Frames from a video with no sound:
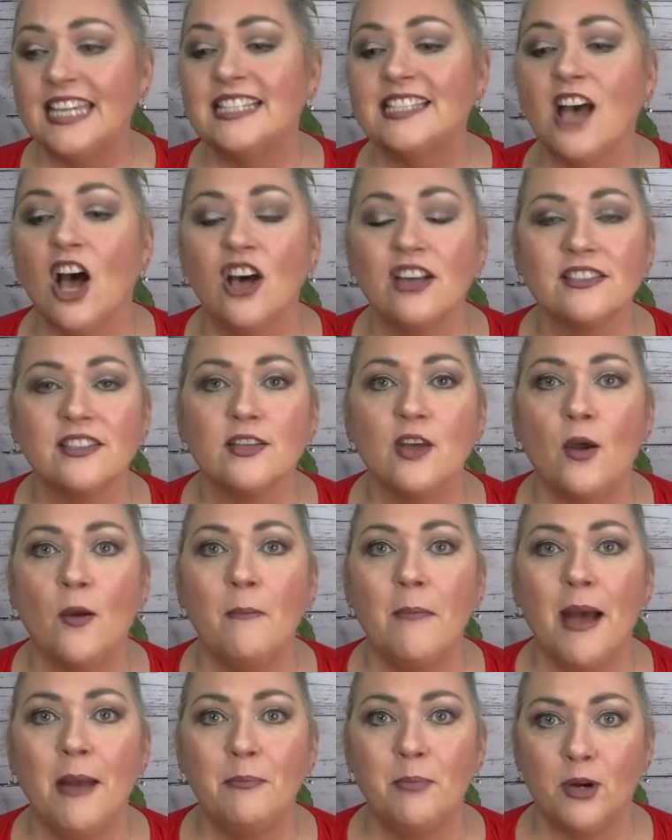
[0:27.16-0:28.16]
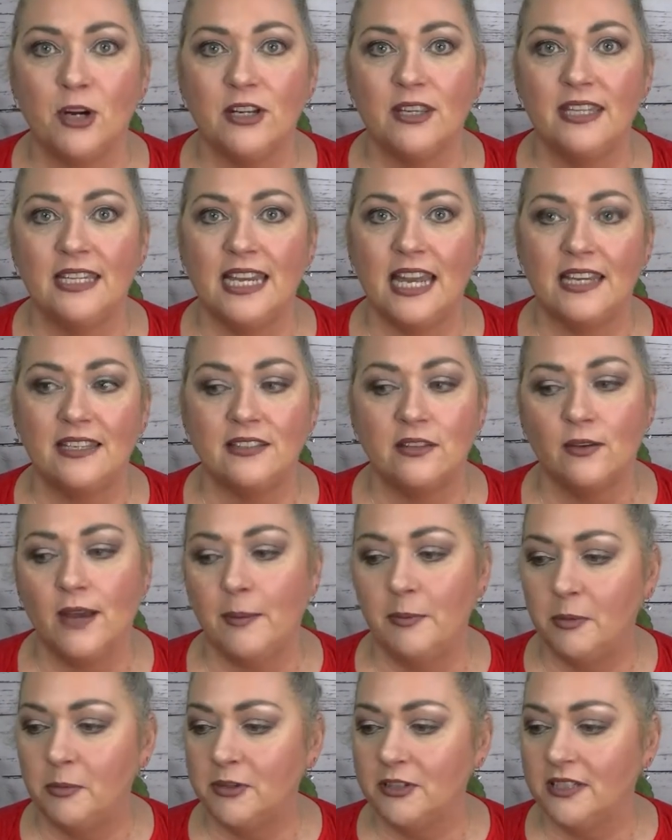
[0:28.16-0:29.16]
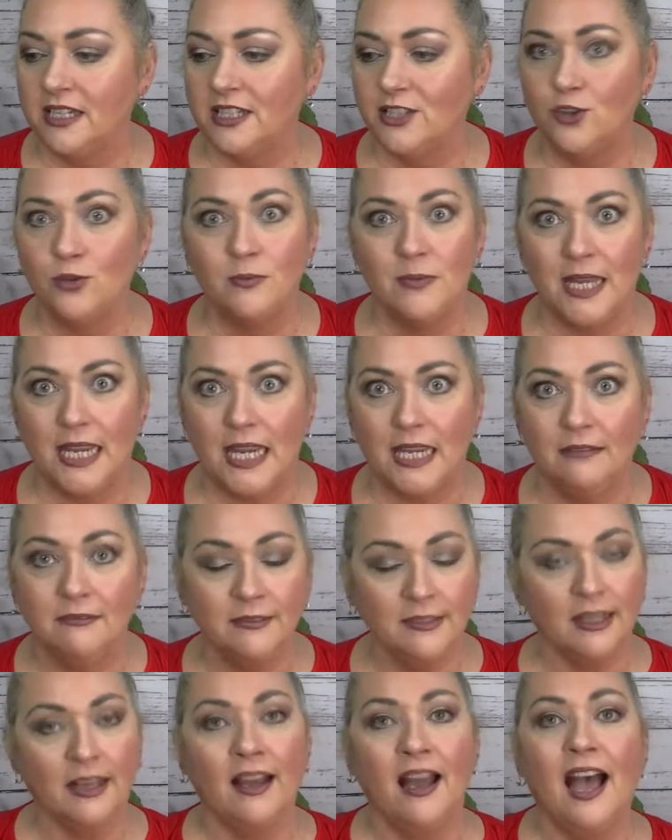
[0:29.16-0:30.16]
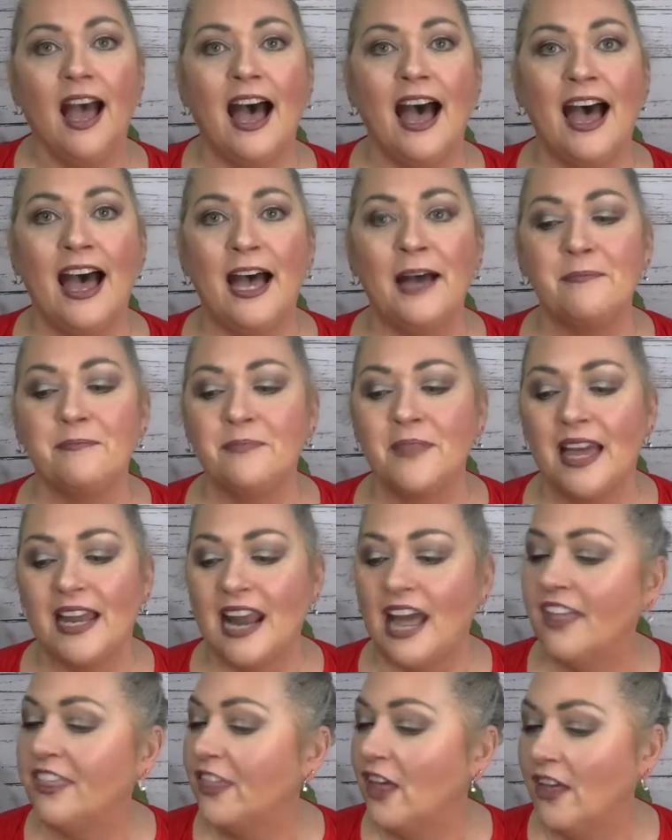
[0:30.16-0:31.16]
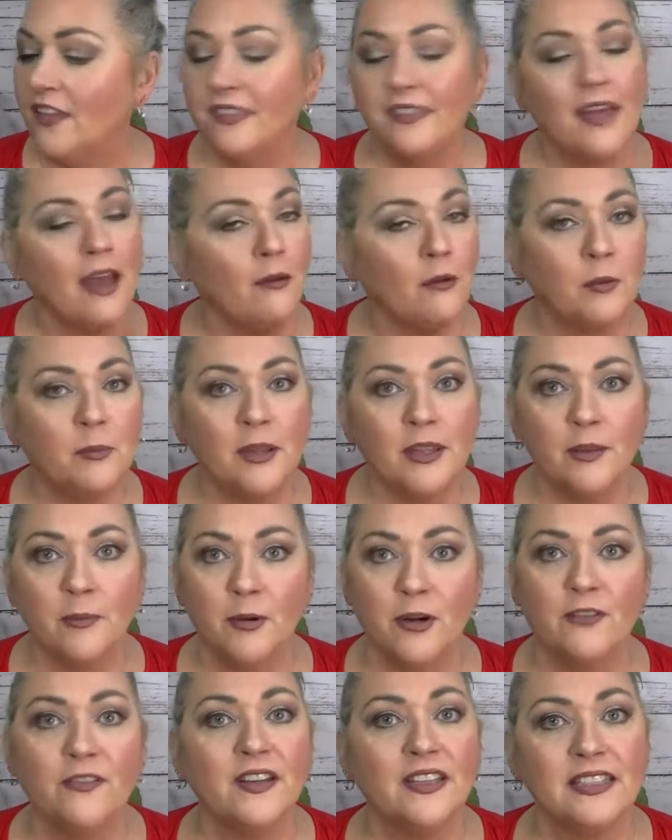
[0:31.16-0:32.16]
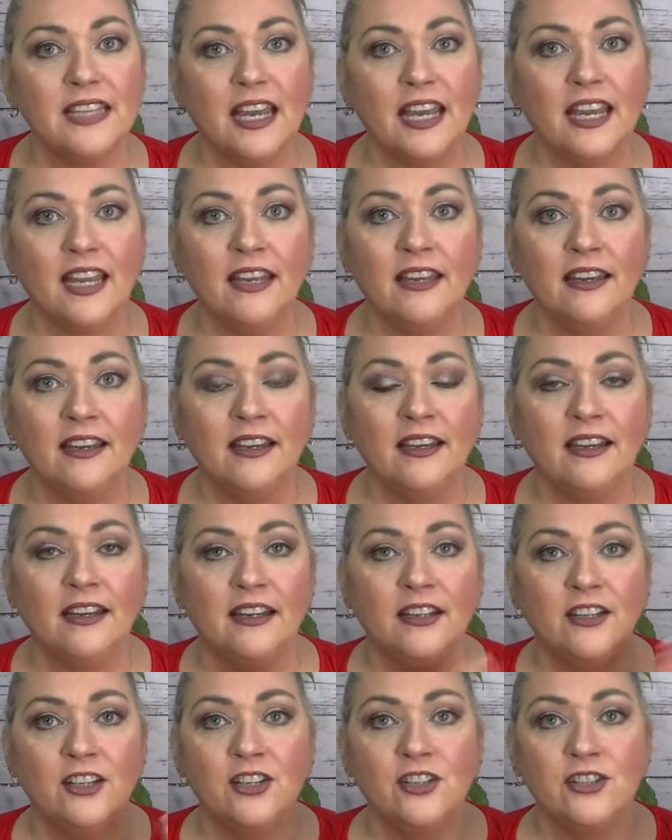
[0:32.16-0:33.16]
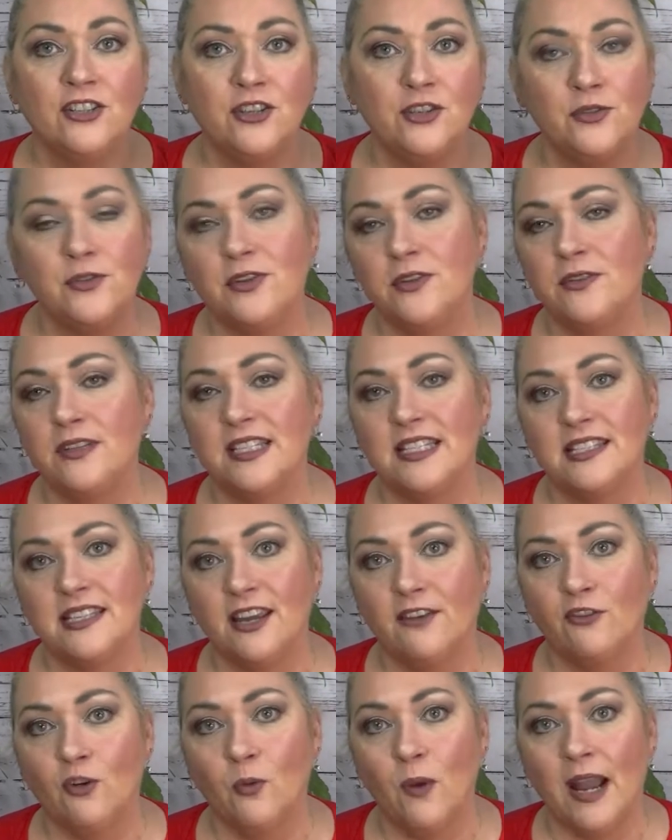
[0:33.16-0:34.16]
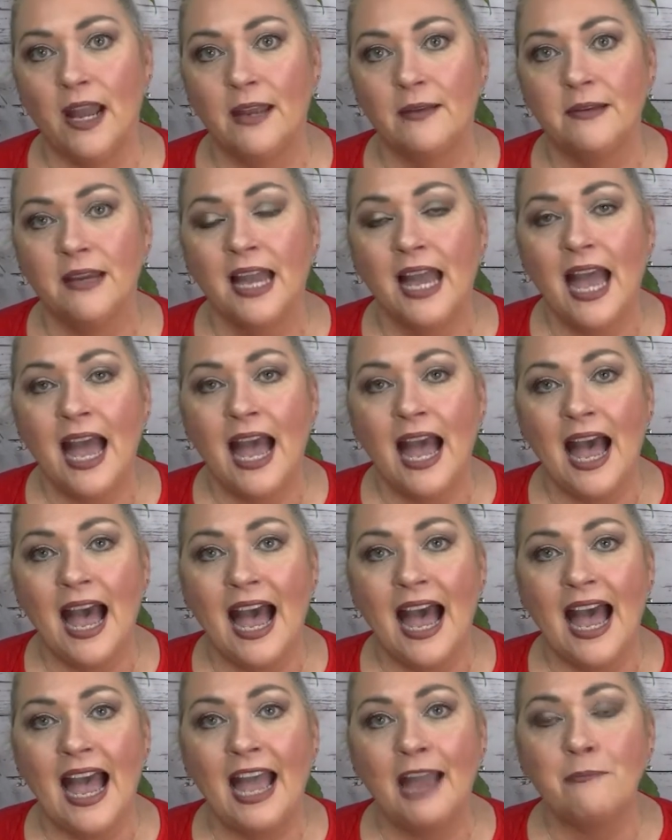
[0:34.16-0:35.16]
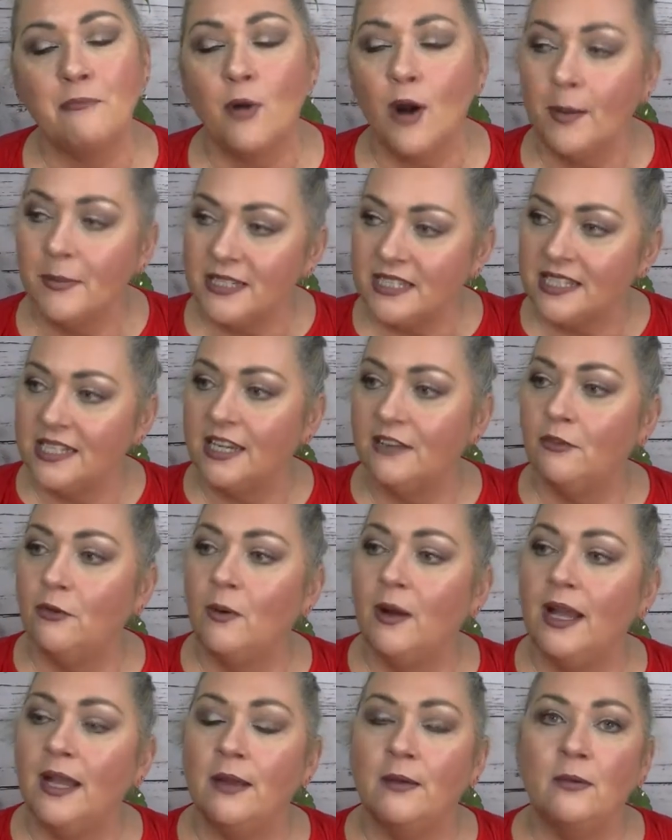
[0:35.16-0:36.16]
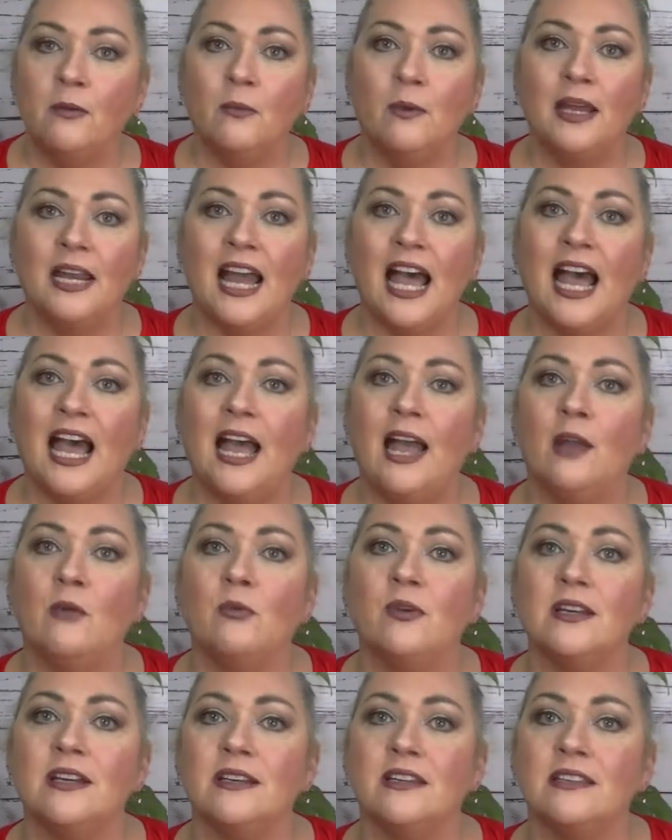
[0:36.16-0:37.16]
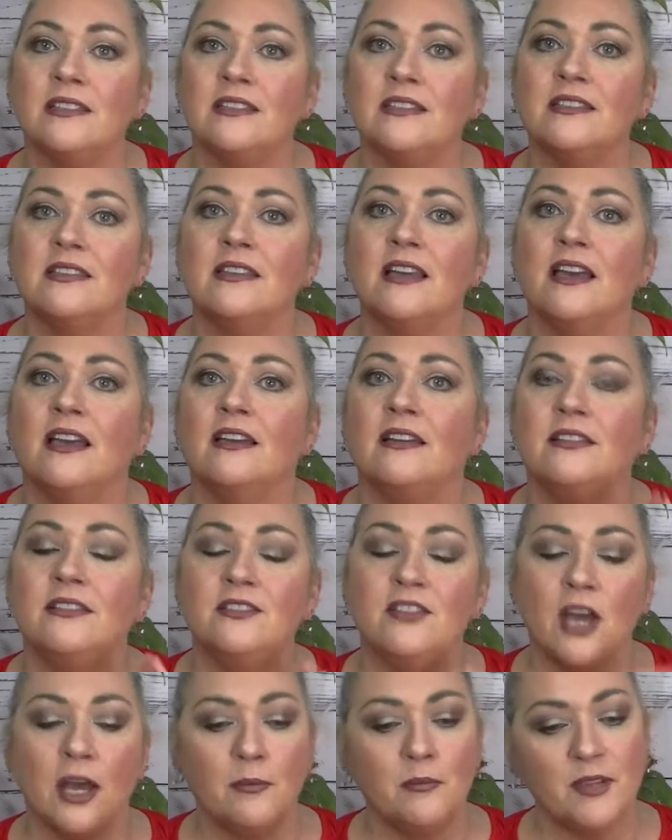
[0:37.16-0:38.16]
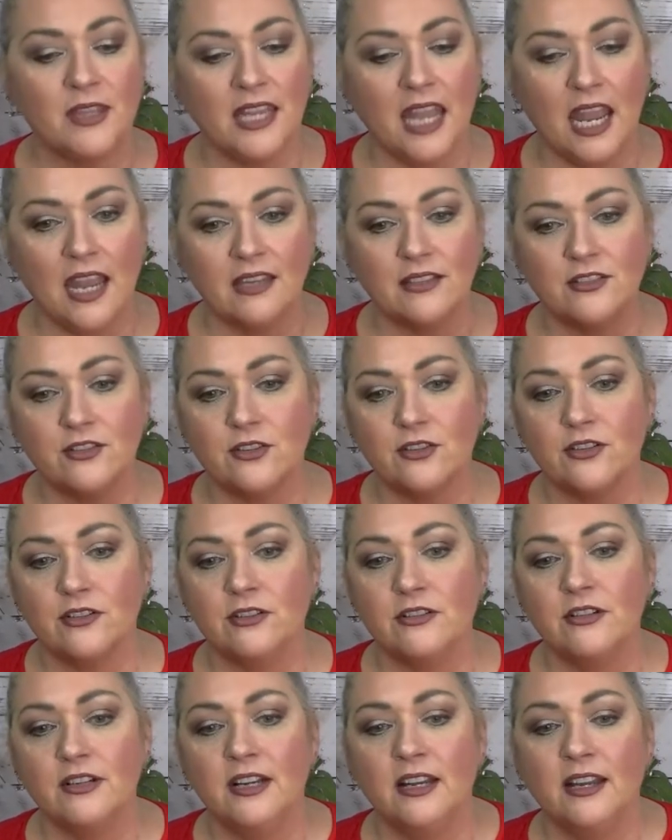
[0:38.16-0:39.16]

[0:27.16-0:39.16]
It's also my birthday, so happy birthday to me. Um, and I thought that would be the perfect day to do this giveaway. I promised a giveaway when I was done with cancer.